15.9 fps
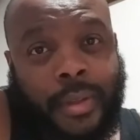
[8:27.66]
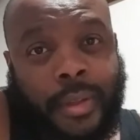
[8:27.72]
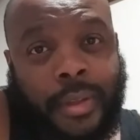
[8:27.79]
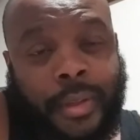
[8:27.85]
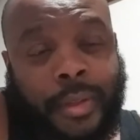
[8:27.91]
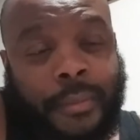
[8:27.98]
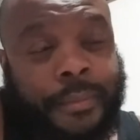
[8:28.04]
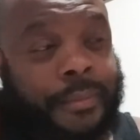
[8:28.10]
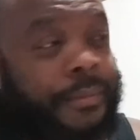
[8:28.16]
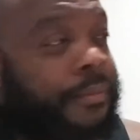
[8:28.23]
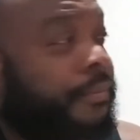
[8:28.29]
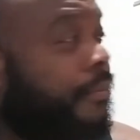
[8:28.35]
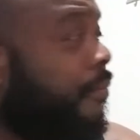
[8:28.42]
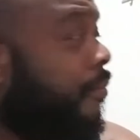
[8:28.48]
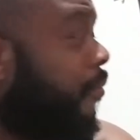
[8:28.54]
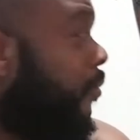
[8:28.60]
Um, tired.
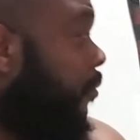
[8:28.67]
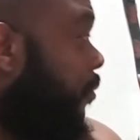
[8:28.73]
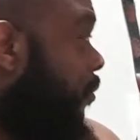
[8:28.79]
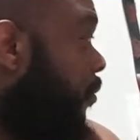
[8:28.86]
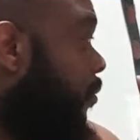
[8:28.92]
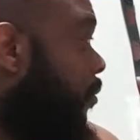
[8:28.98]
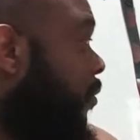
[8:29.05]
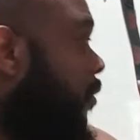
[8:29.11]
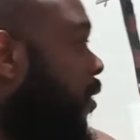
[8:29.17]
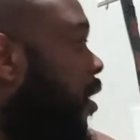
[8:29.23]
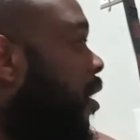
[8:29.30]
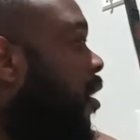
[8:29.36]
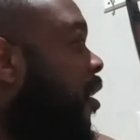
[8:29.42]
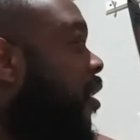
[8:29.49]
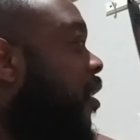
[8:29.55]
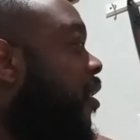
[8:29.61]

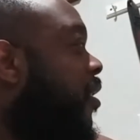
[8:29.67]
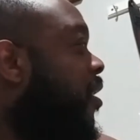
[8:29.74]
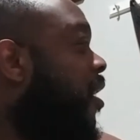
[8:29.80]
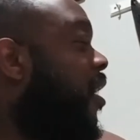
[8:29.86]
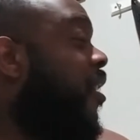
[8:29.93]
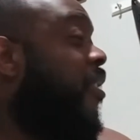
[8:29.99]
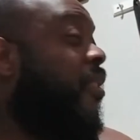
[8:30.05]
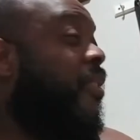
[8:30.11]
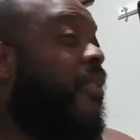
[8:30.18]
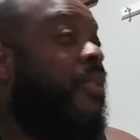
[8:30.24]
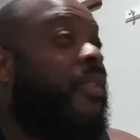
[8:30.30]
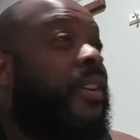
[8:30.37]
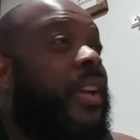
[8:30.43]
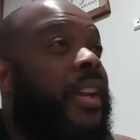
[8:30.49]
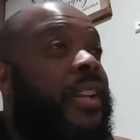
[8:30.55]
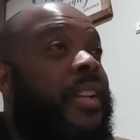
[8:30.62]
You ain't tired no,
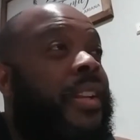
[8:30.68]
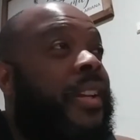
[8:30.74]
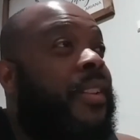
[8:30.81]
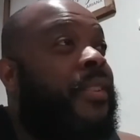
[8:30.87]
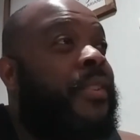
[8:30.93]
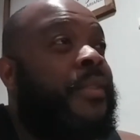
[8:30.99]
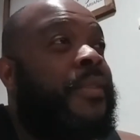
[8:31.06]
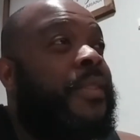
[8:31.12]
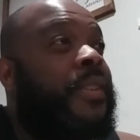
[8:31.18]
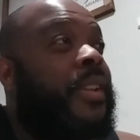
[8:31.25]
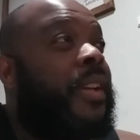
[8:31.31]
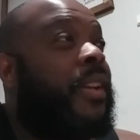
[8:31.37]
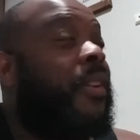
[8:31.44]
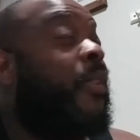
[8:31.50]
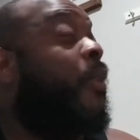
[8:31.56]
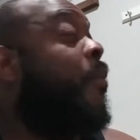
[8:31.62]
cause you not nothing for
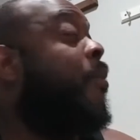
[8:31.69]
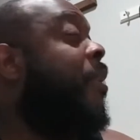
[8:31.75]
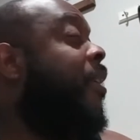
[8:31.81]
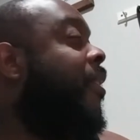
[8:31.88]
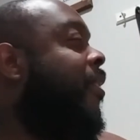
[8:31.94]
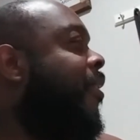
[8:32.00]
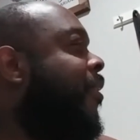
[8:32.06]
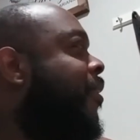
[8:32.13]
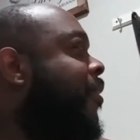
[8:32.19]
tired. Go bed.